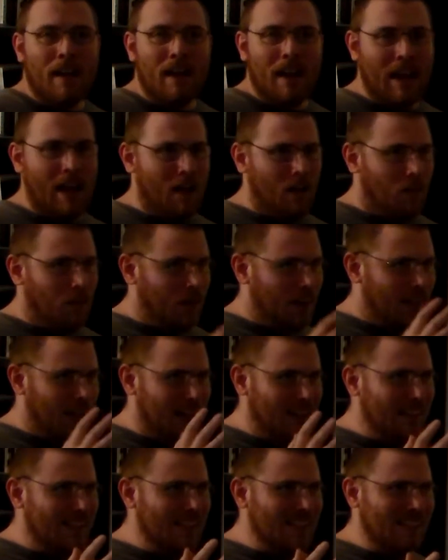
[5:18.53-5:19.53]
Now,
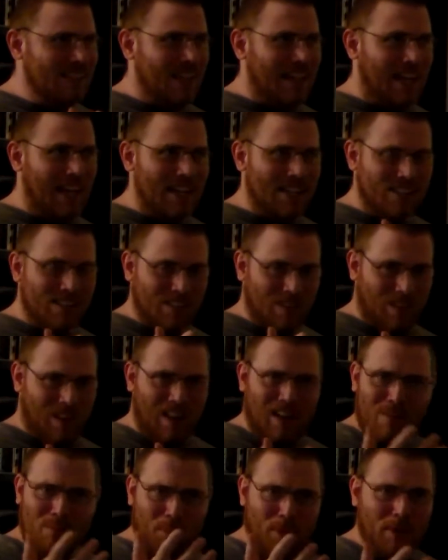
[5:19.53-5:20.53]
in this case, a
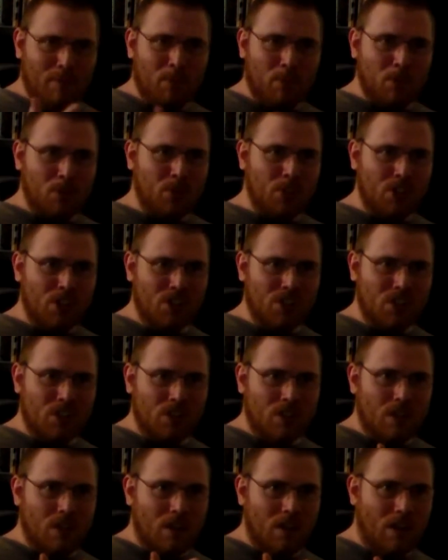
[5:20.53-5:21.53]
lot of people just
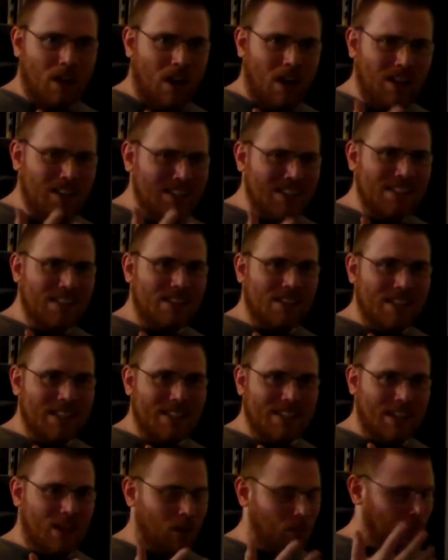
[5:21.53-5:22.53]
constantly
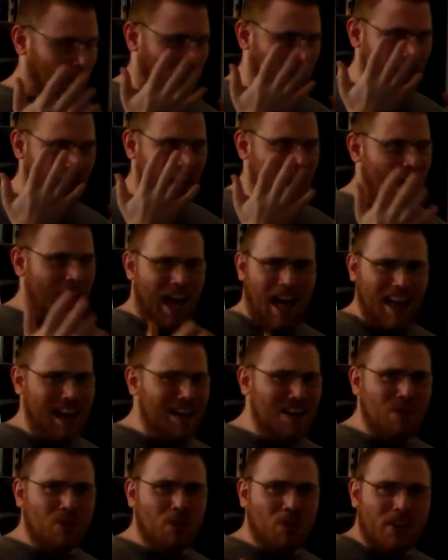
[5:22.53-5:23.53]
tell me, how do
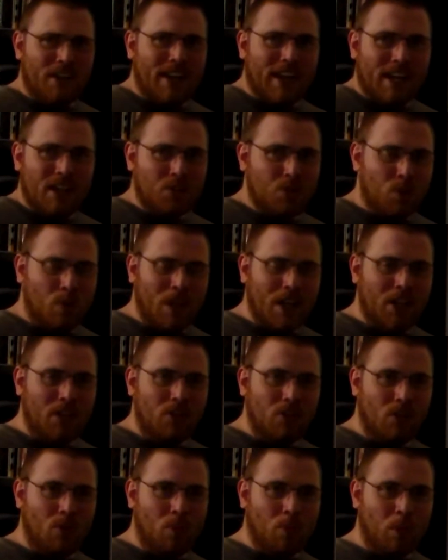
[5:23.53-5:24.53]
you look at
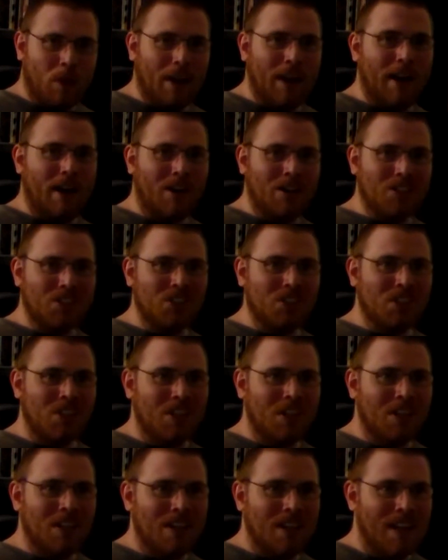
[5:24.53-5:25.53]
22 players
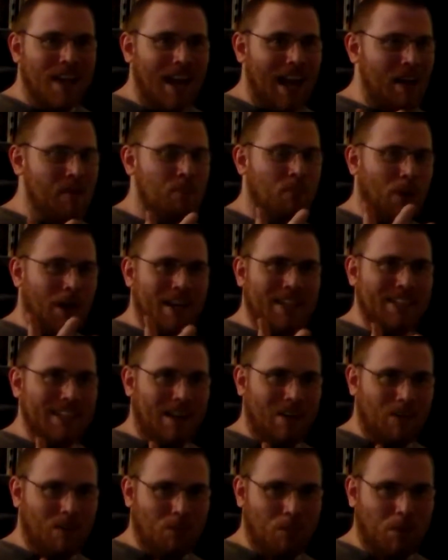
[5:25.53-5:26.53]
and break
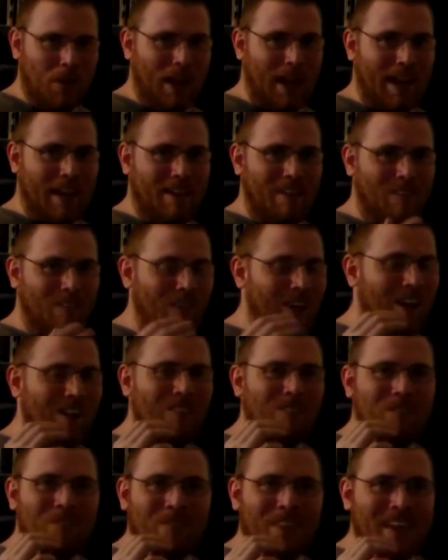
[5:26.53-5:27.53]
down a play?
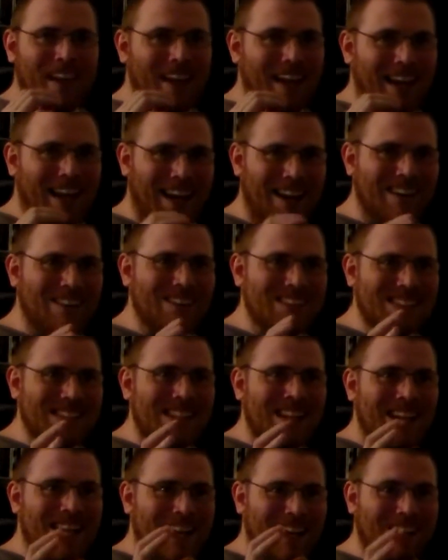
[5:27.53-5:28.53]
Well, here's
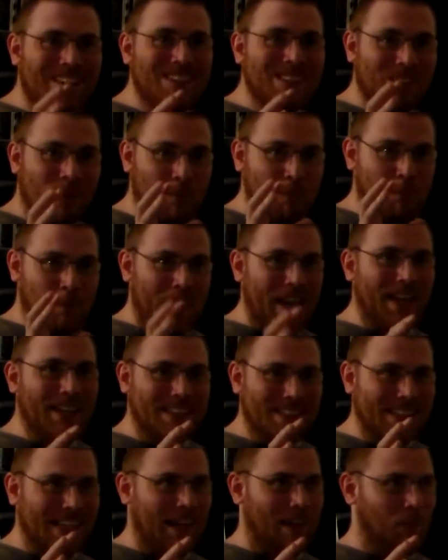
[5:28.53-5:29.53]
a
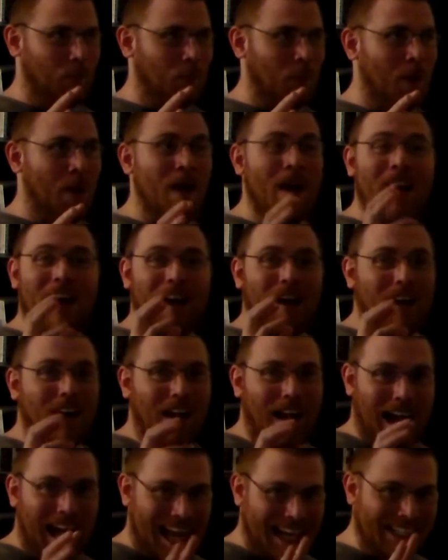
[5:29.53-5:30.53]
big tip.
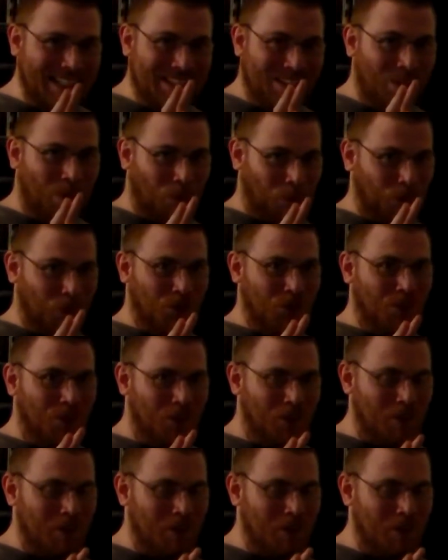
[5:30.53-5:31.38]
I don't.